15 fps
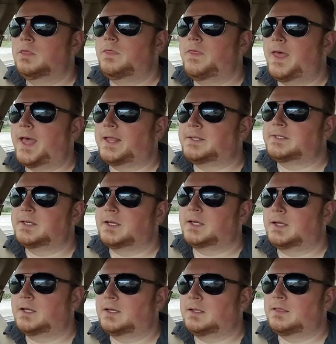that,
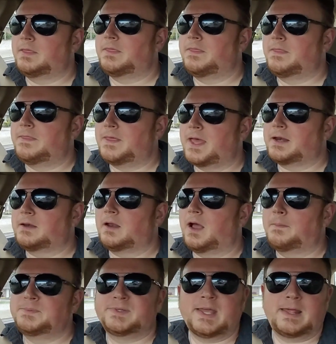uh, that
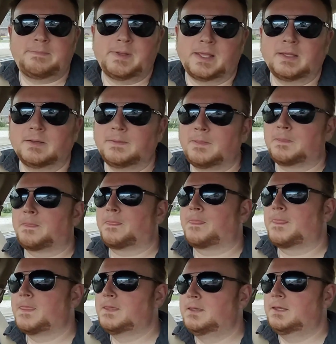upset me.
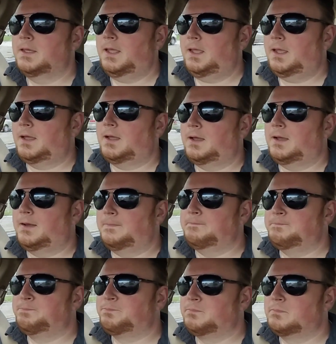Um,
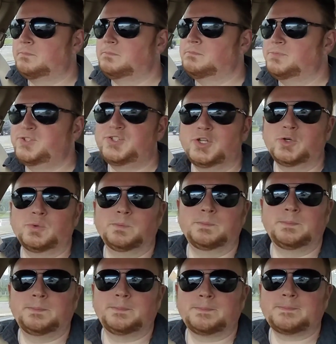stew.
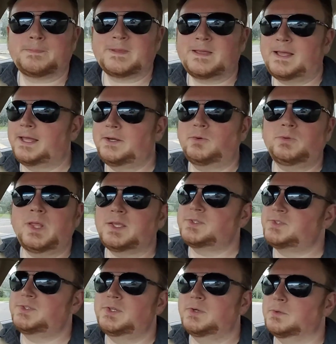I don't like
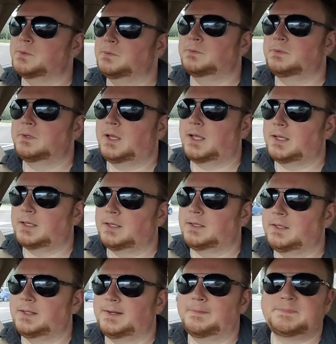stew.
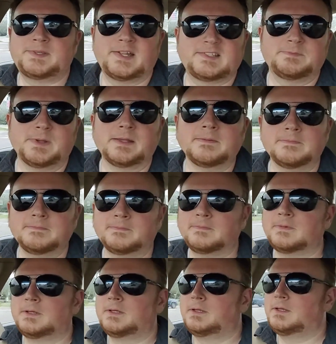It upsets me.
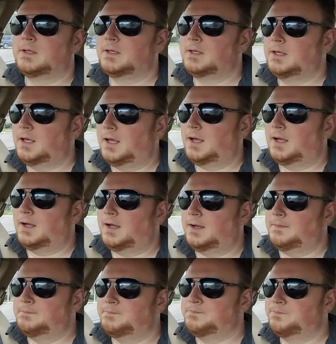Um,